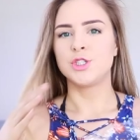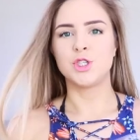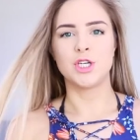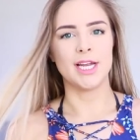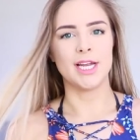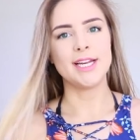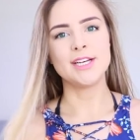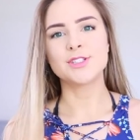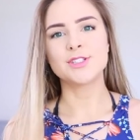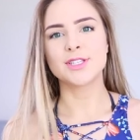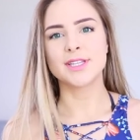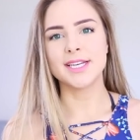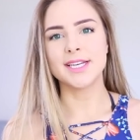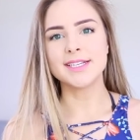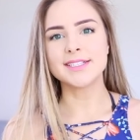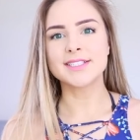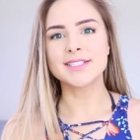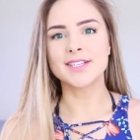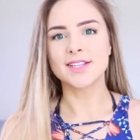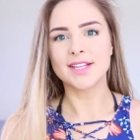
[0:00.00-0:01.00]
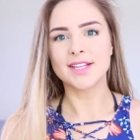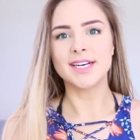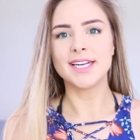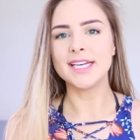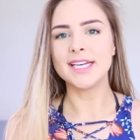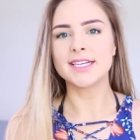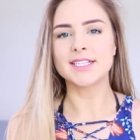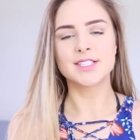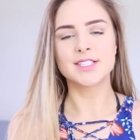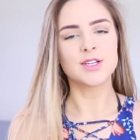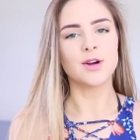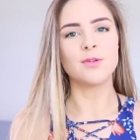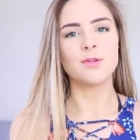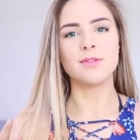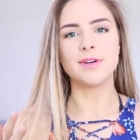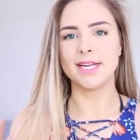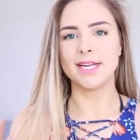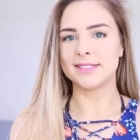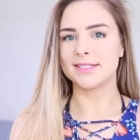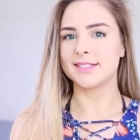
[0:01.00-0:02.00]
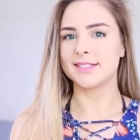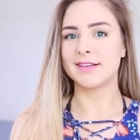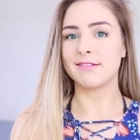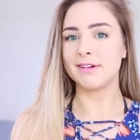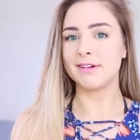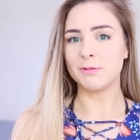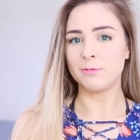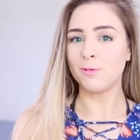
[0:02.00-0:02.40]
changed things, so the links don't necessarily